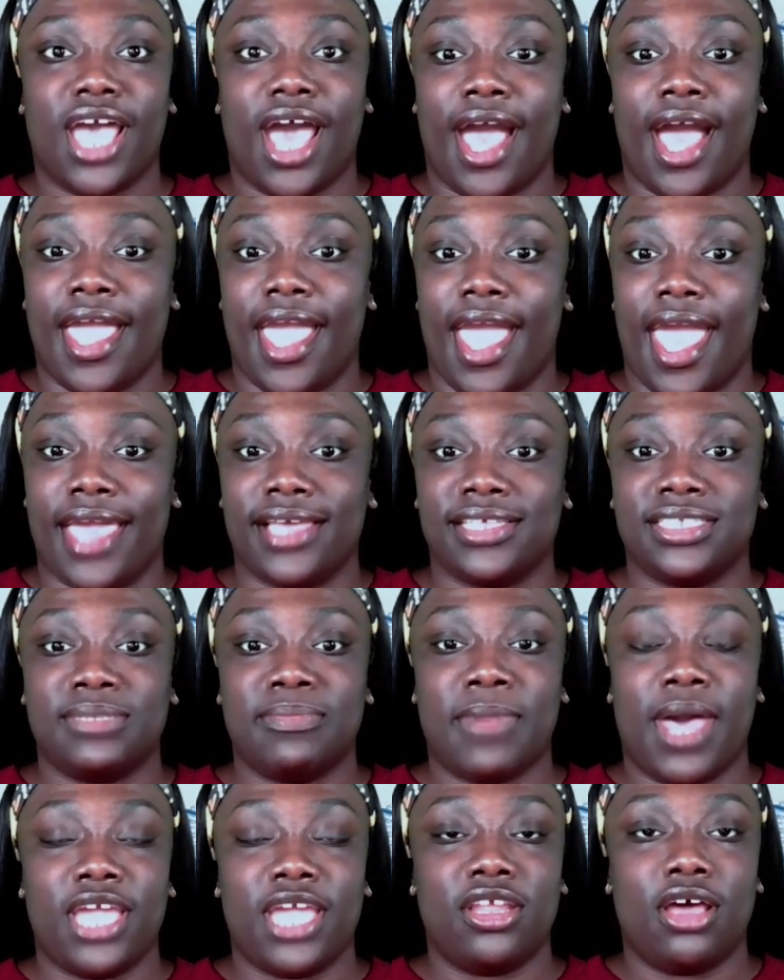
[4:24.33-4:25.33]
I
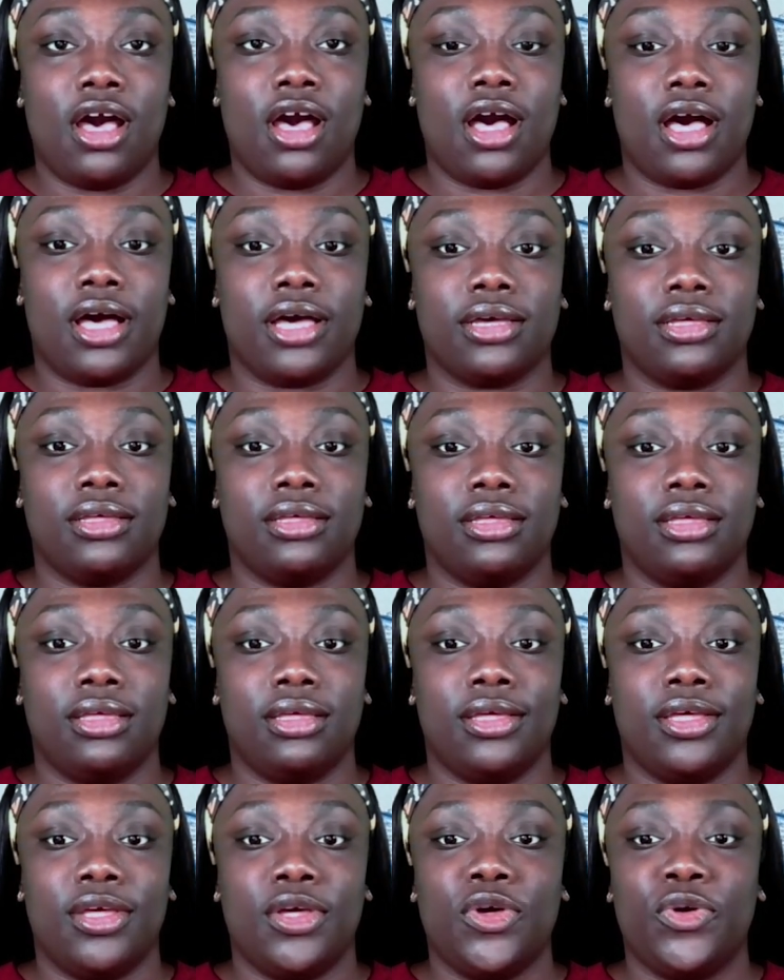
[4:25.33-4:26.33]
asked my dog,
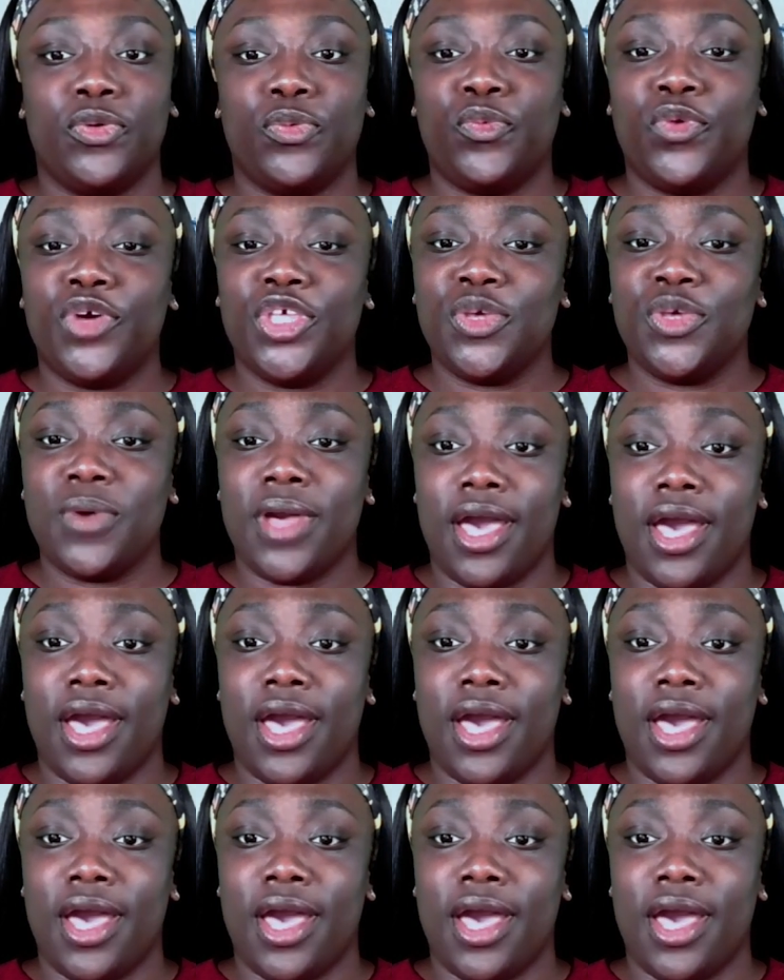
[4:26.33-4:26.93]
Will you